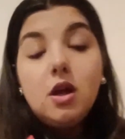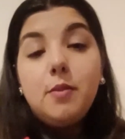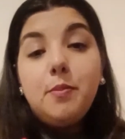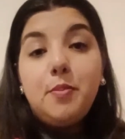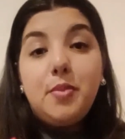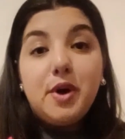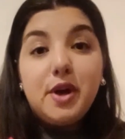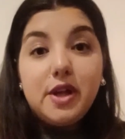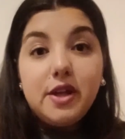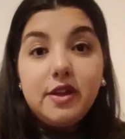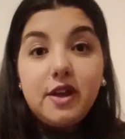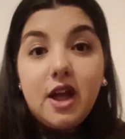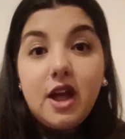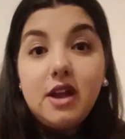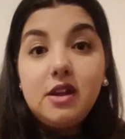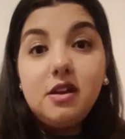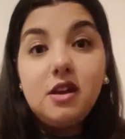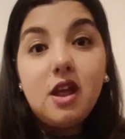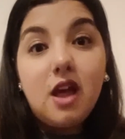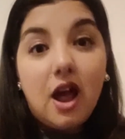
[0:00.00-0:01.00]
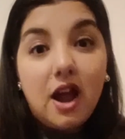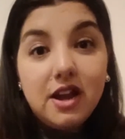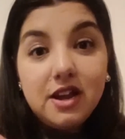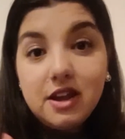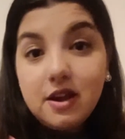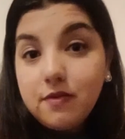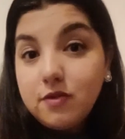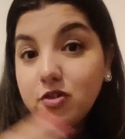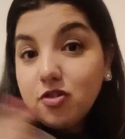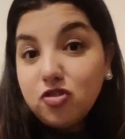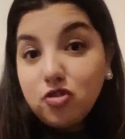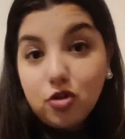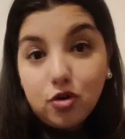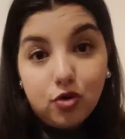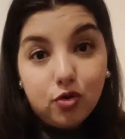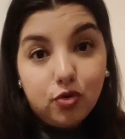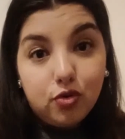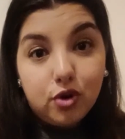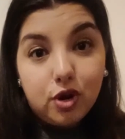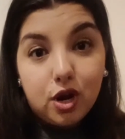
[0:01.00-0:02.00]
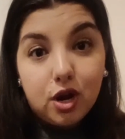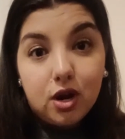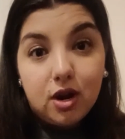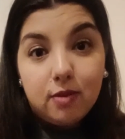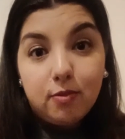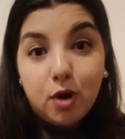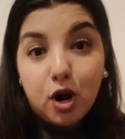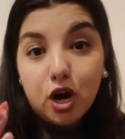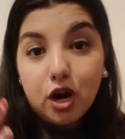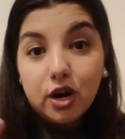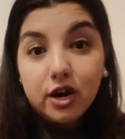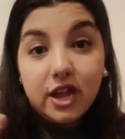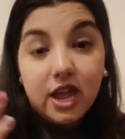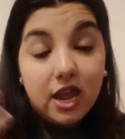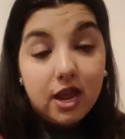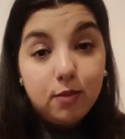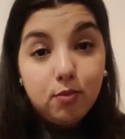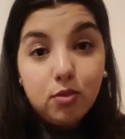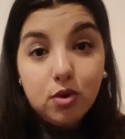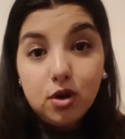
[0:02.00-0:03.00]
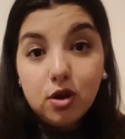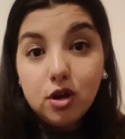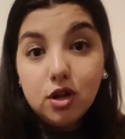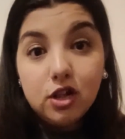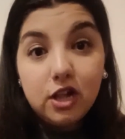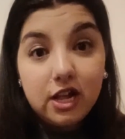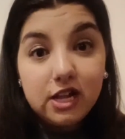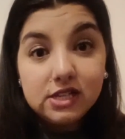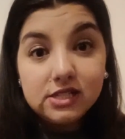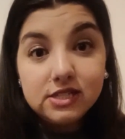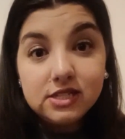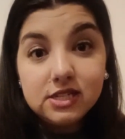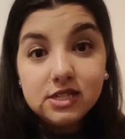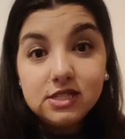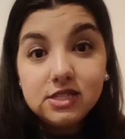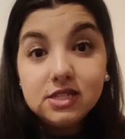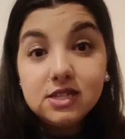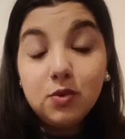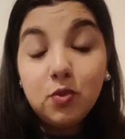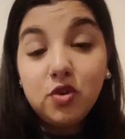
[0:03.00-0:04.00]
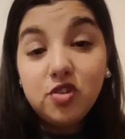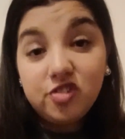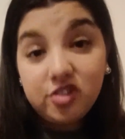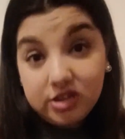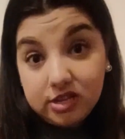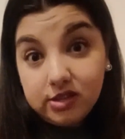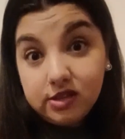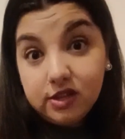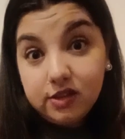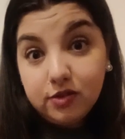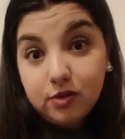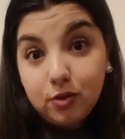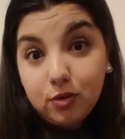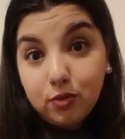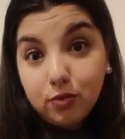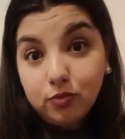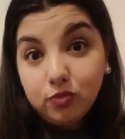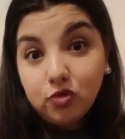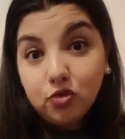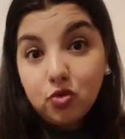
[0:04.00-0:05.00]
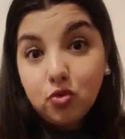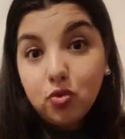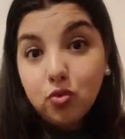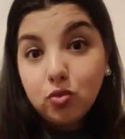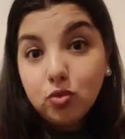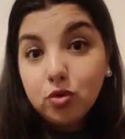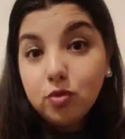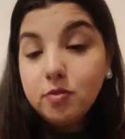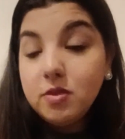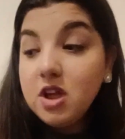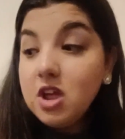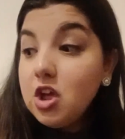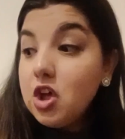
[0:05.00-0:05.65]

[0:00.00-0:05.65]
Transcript: but I never showed our game closet, which is in the homeschool room.